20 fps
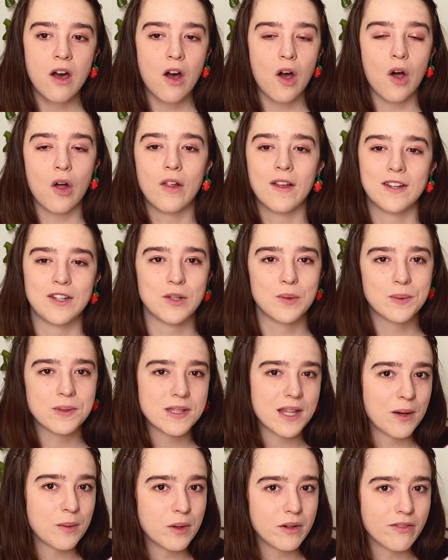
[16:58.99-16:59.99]
all I knew was
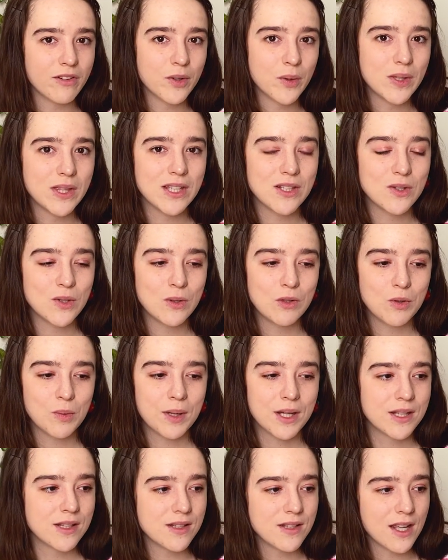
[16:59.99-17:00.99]
that we were following these two
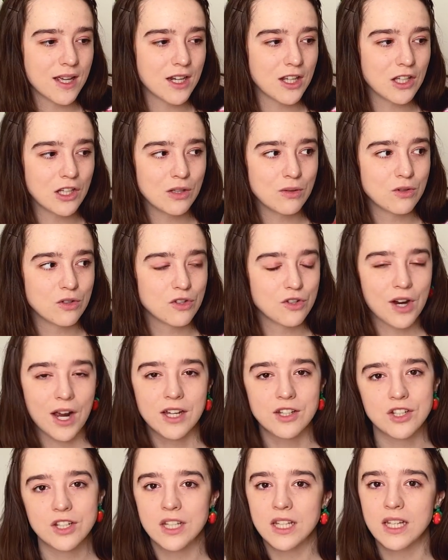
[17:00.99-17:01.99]
twins and a huge
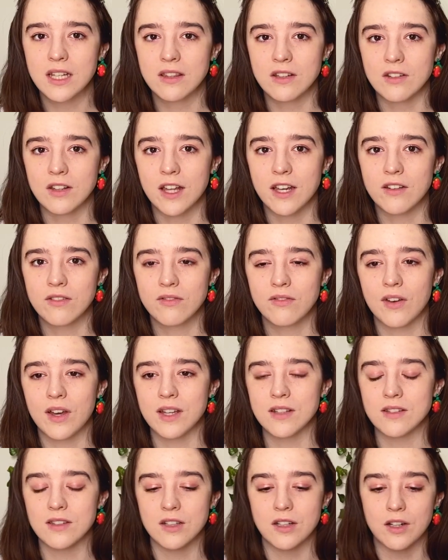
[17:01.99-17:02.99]
tragedy in their life
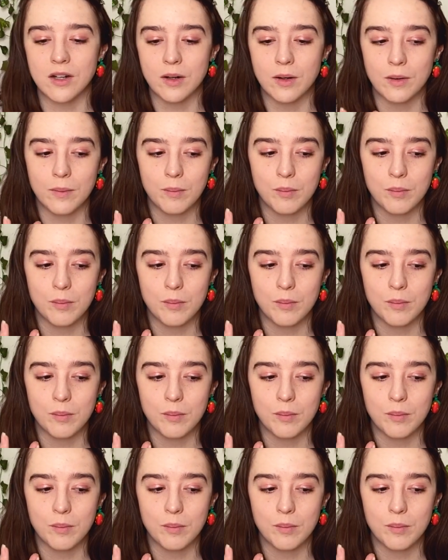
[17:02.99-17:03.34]
as they're